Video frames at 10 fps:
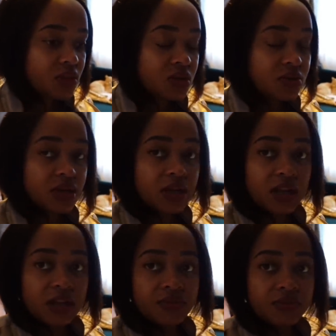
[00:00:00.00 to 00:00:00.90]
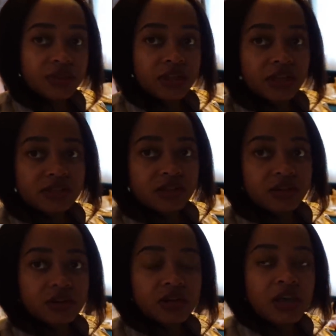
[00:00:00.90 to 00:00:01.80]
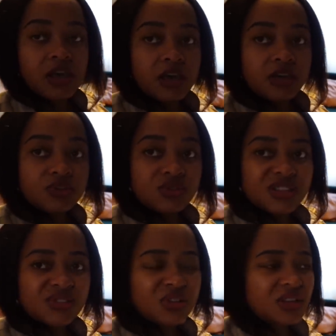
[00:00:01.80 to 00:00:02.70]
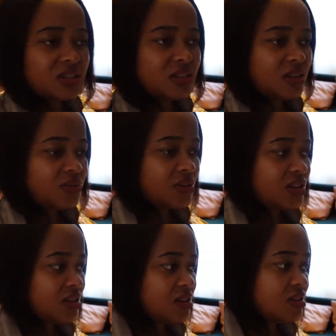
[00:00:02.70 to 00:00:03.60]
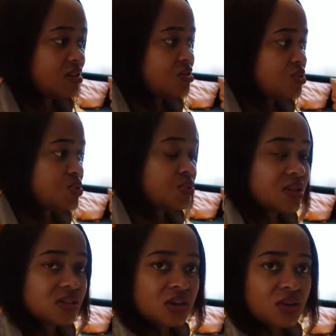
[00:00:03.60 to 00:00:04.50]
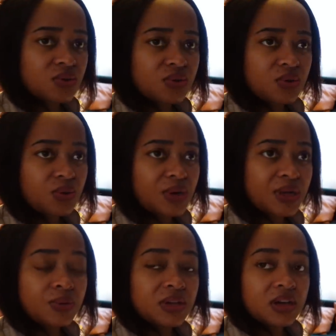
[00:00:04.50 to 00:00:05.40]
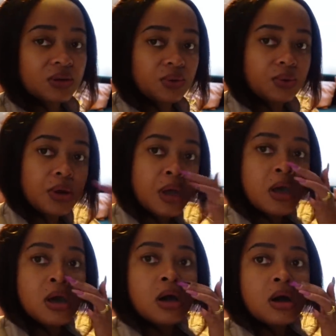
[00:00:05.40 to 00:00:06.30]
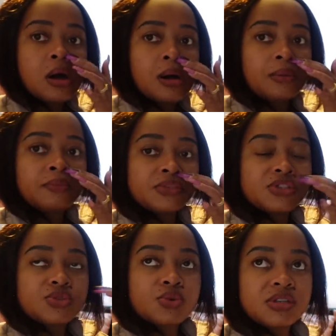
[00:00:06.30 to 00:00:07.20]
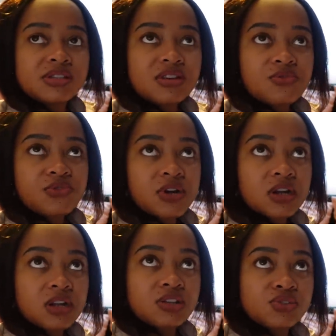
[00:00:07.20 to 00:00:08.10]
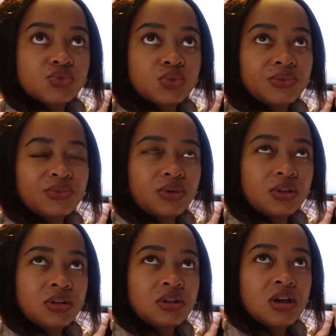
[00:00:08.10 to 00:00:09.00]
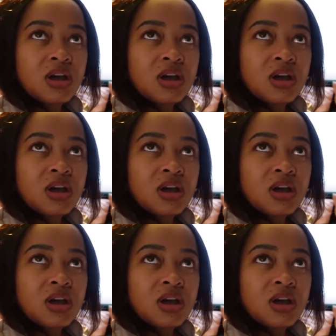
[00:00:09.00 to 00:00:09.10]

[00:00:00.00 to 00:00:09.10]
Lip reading: recliner for the nursery. It was actually delivered, I think, 2 weeks ago, 1 week ago. So it's a Franklin swivel